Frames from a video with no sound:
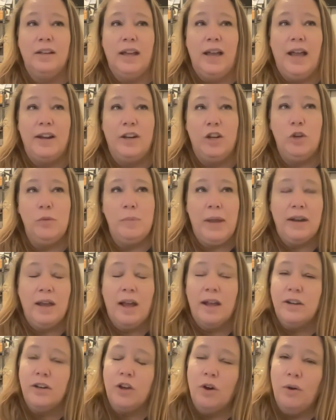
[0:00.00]
and who may
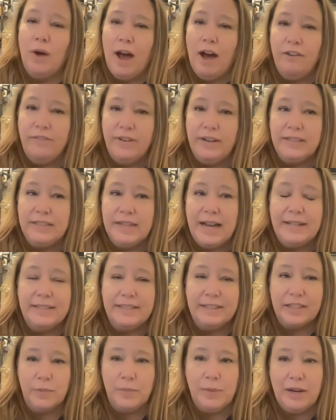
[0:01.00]
not know how
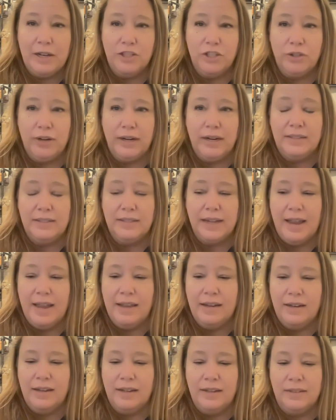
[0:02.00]
fantastic the Mediterranean
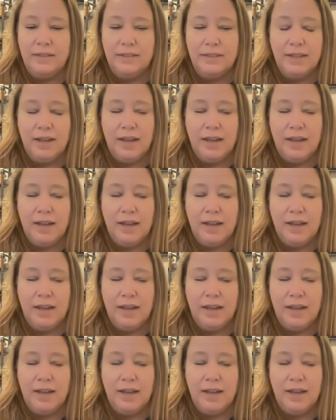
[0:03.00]
diet is.